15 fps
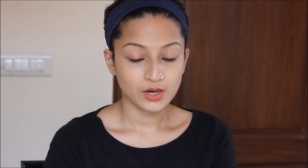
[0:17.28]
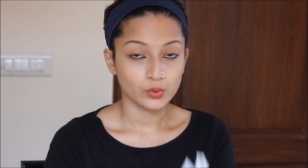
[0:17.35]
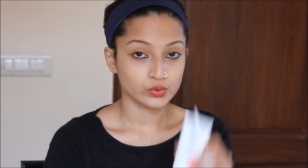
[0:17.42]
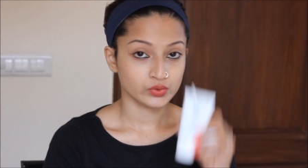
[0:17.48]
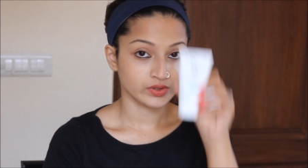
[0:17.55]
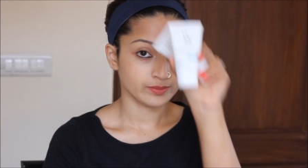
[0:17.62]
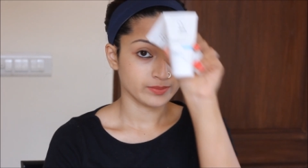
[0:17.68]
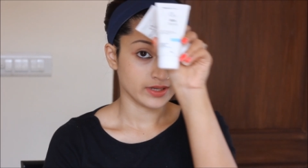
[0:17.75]

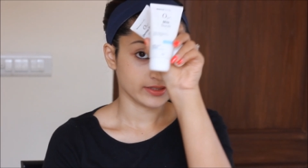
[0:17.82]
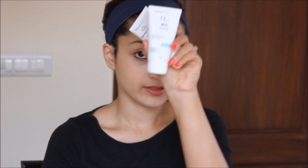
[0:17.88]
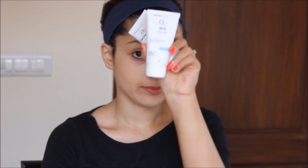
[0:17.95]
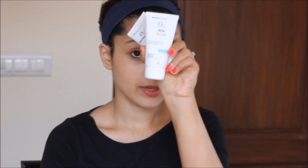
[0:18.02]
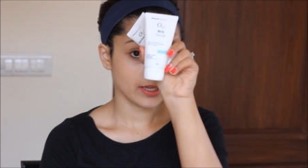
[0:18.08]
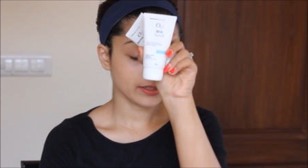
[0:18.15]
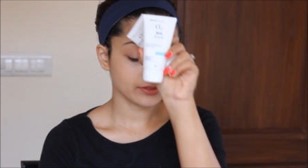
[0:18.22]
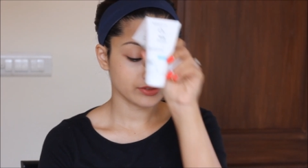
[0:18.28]
O3
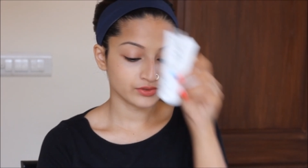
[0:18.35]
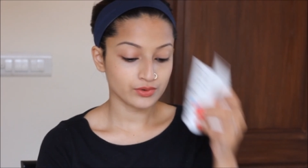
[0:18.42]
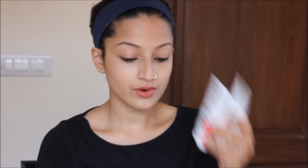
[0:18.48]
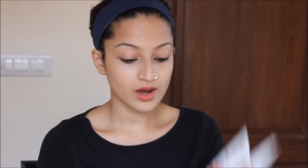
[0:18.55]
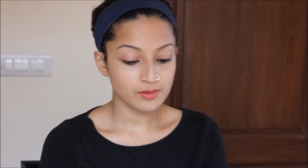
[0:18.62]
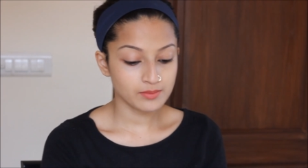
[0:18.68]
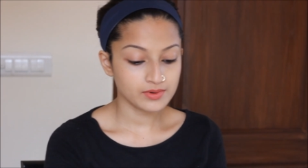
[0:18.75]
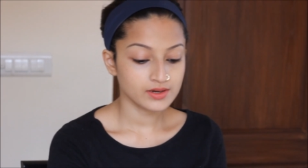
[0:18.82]
Plus Milk
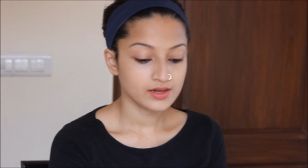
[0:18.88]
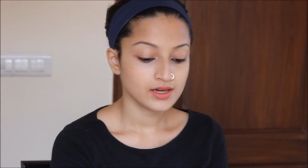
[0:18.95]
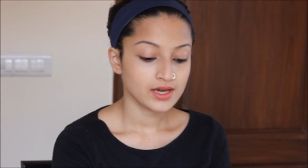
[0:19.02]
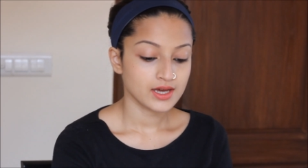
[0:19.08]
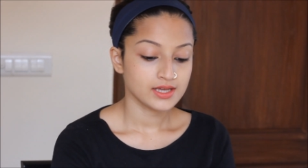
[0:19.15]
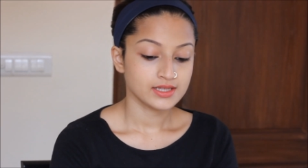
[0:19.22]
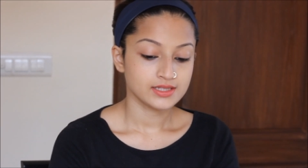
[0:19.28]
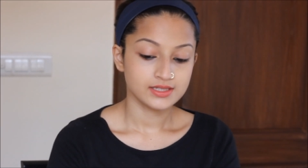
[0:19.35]
Scrub,
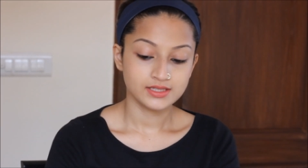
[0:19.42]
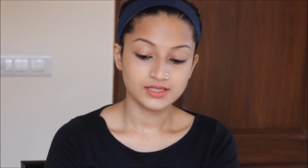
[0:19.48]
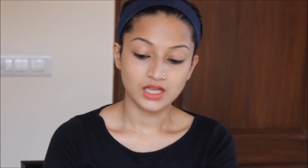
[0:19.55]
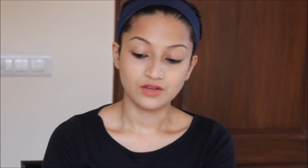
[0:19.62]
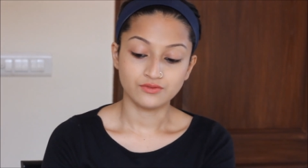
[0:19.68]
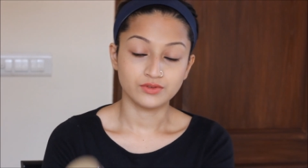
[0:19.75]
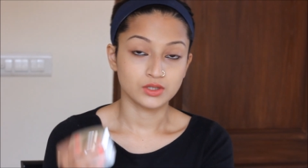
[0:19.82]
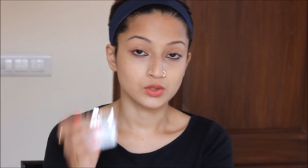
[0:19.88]

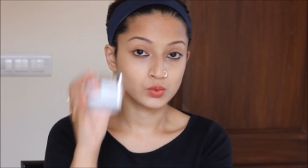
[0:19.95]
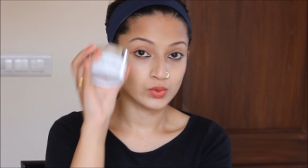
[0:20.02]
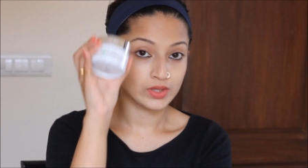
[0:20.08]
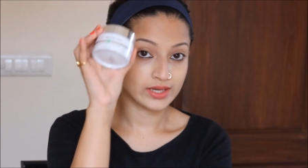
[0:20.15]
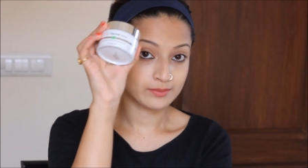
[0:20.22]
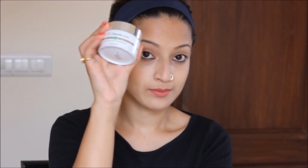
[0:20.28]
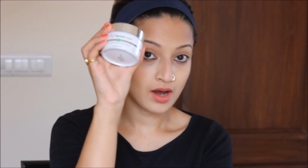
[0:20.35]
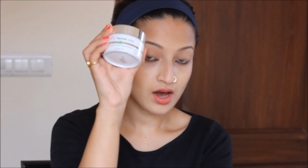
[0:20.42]
Sulfur
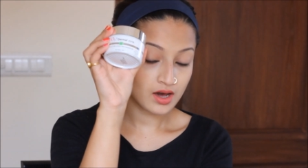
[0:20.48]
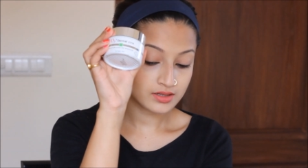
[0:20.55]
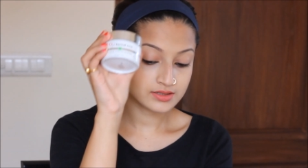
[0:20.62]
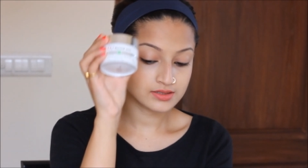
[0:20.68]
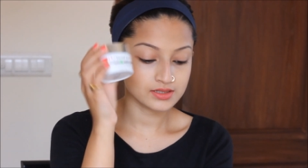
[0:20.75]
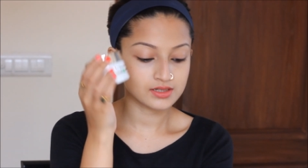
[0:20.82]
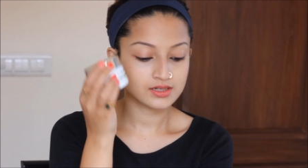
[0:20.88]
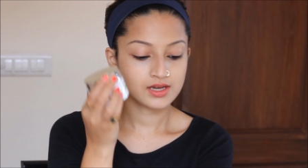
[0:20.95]
Cooling
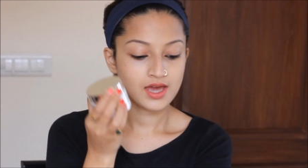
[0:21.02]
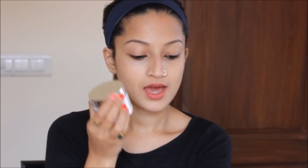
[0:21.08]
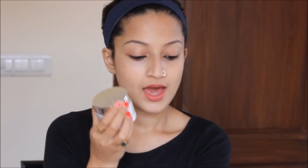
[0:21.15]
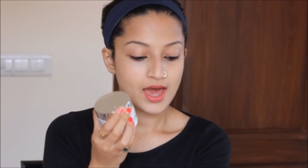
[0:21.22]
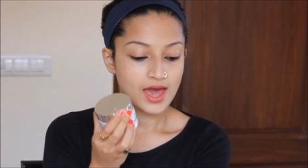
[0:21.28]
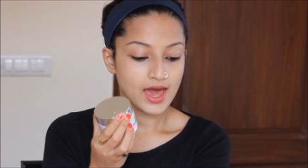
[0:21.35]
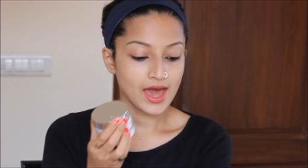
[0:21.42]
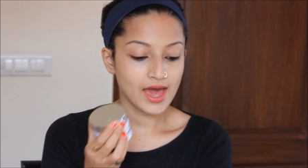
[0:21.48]
Mask
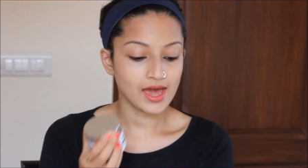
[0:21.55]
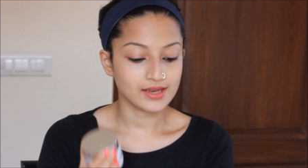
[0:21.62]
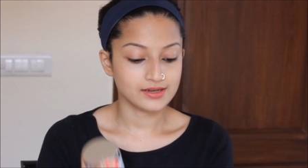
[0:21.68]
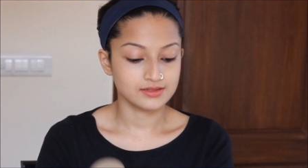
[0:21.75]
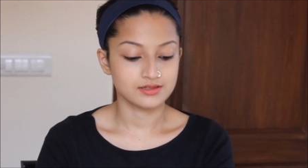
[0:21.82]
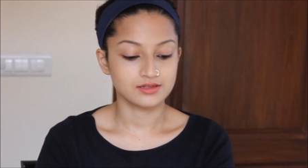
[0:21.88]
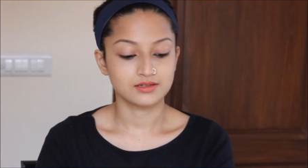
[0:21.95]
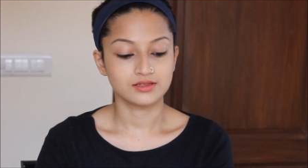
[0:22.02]

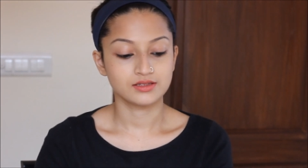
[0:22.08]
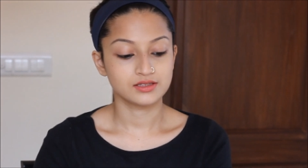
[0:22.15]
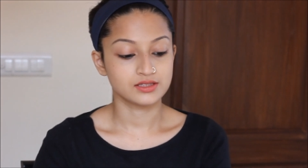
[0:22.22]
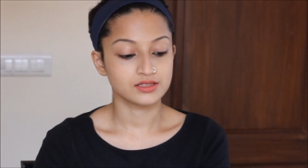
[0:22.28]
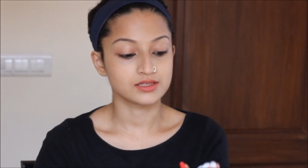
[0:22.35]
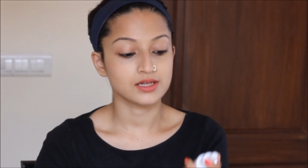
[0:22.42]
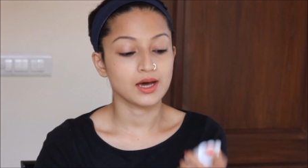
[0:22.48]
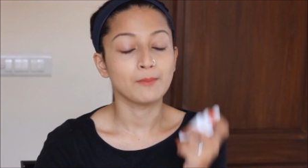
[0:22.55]
and
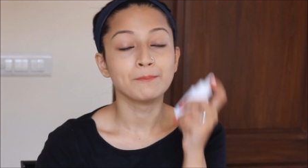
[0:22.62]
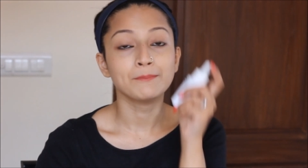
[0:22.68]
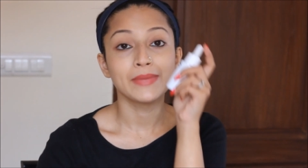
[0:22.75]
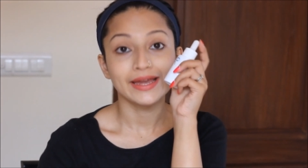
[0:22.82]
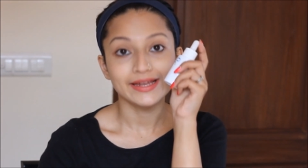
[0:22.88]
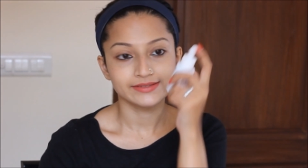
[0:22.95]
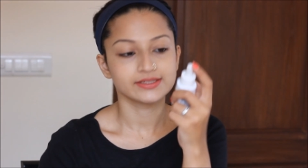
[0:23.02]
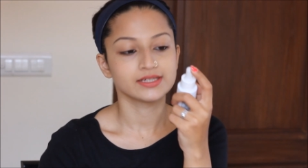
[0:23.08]
this
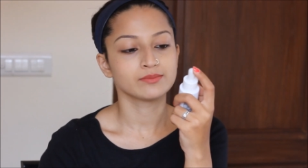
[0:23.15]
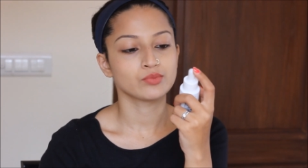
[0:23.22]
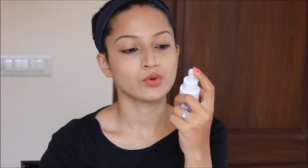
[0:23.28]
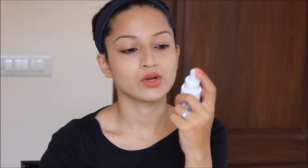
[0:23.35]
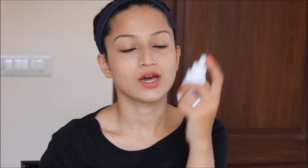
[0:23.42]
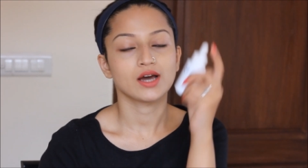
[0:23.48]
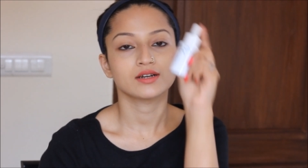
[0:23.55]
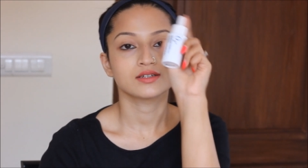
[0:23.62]
amazing
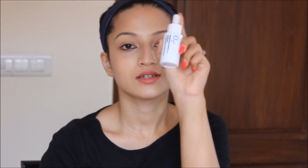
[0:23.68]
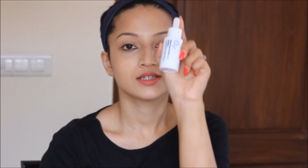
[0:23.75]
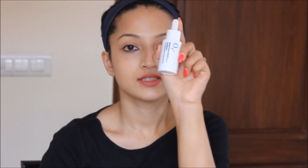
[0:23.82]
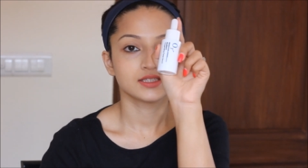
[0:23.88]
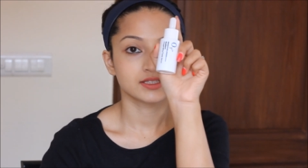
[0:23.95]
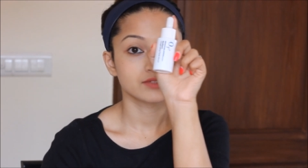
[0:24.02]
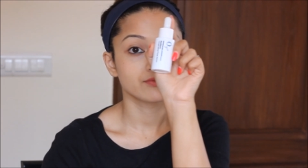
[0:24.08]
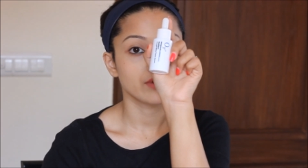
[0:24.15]
product,
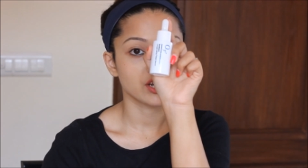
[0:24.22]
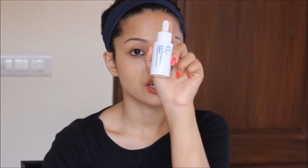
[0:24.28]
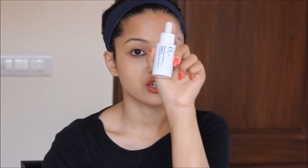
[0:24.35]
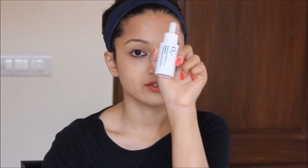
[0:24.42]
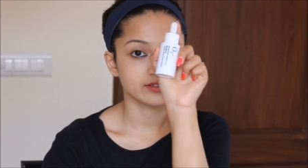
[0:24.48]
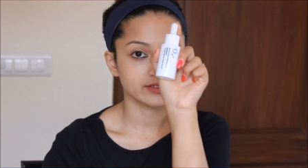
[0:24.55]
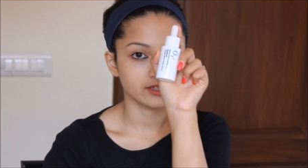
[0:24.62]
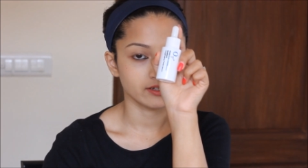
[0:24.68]
this
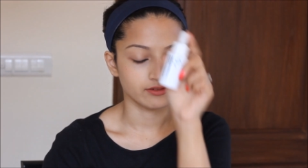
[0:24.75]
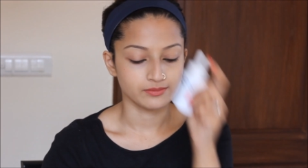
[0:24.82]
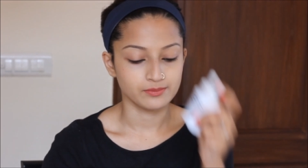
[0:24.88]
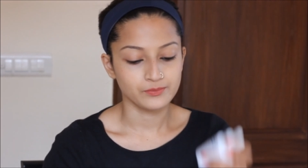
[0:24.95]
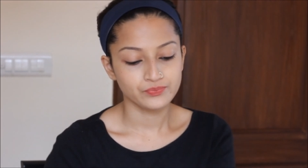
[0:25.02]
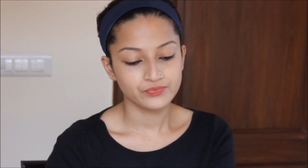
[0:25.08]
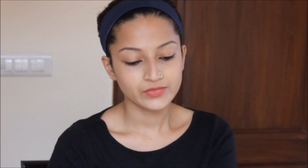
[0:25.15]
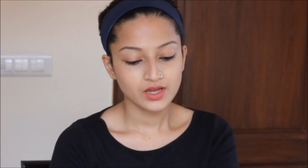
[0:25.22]
facial
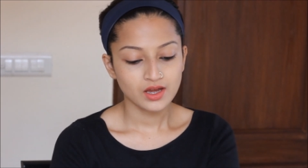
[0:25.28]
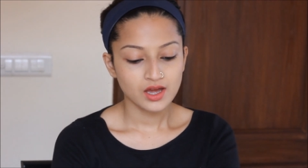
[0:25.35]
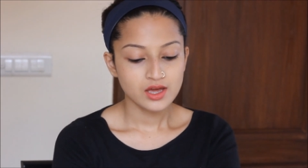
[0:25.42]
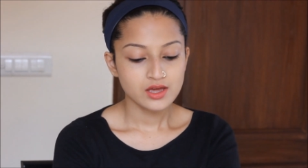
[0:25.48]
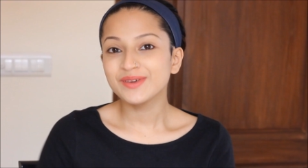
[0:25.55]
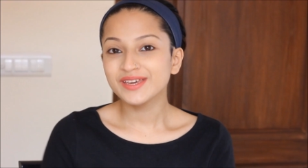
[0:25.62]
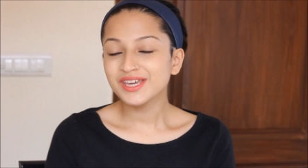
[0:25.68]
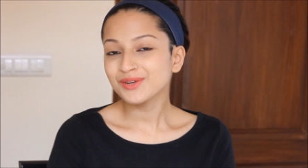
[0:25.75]
serum.
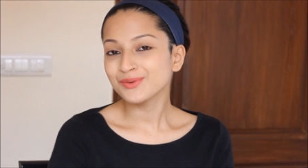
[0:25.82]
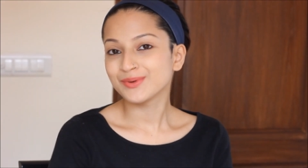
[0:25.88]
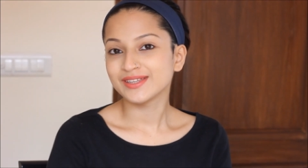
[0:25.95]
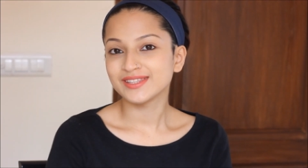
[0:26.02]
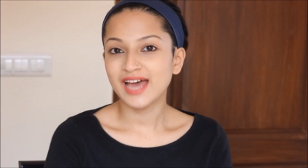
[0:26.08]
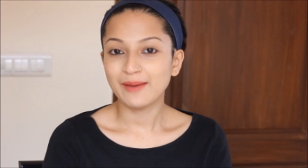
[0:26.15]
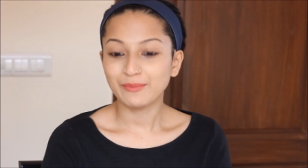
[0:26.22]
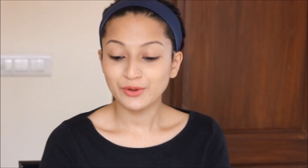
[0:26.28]
To begin
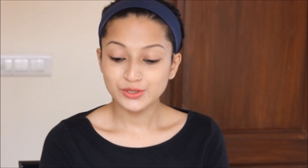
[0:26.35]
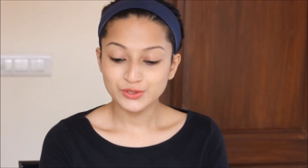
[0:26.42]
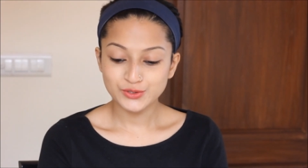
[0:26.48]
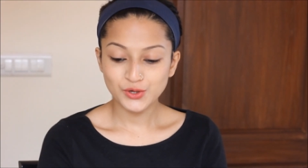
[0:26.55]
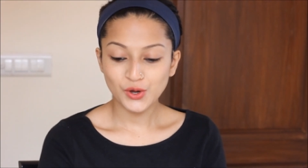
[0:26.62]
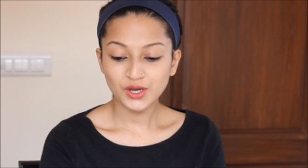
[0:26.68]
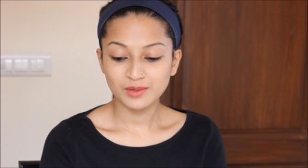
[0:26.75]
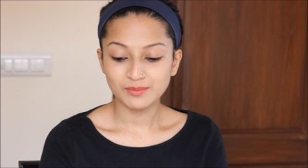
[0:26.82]
with, I'm going
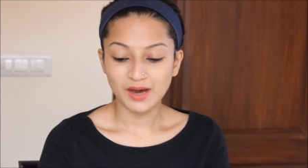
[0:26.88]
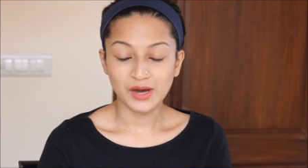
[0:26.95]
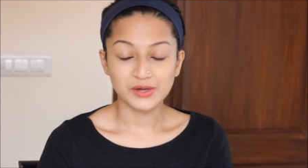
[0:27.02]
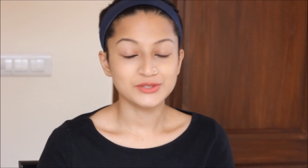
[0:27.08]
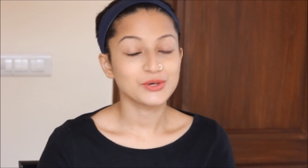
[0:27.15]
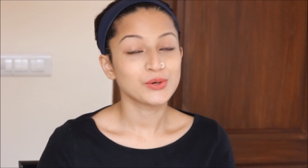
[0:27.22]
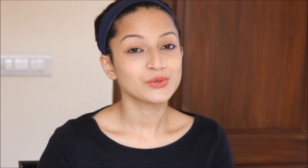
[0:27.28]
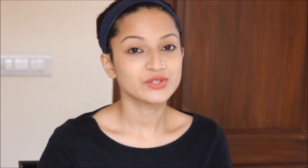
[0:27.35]
to talk
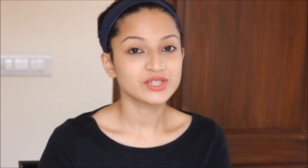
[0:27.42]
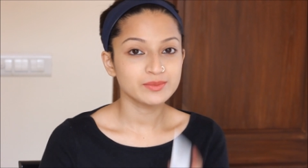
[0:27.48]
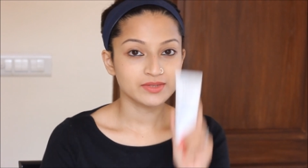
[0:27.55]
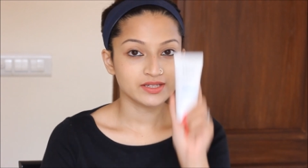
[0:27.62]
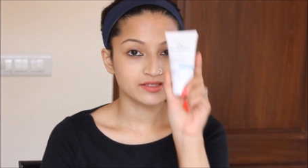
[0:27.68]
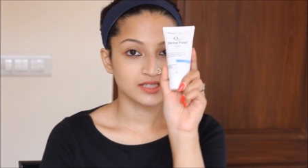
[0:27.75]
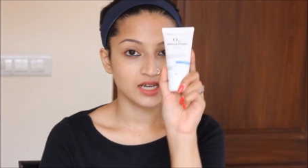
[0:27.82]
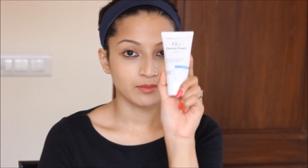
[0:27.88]
about O3
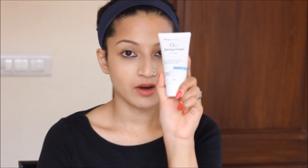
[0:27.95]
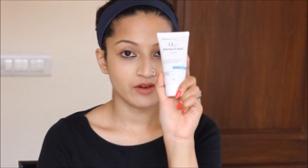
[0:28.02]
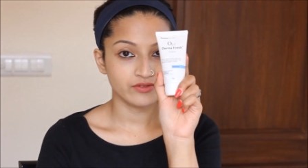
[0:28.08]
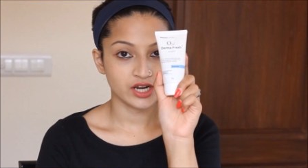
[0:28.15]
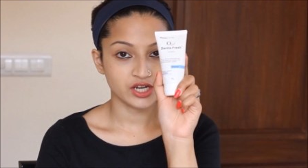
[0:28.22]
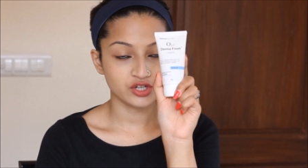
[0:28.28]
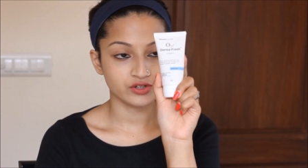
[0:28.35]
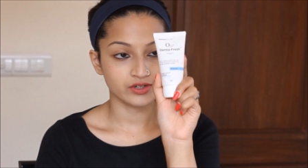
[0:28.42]
Plus Derma
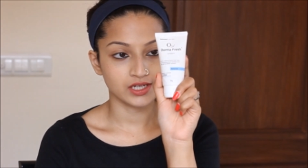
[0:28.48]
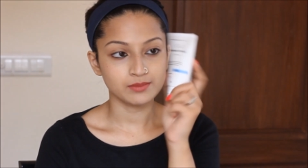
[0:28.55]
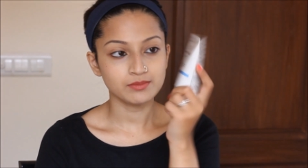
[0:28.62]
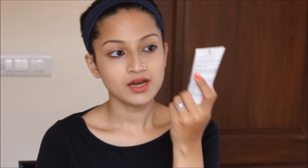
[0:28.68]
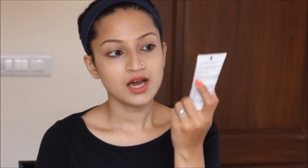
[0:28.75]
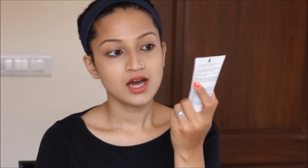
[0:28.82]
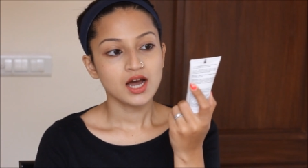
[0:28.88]
Fresh Cream.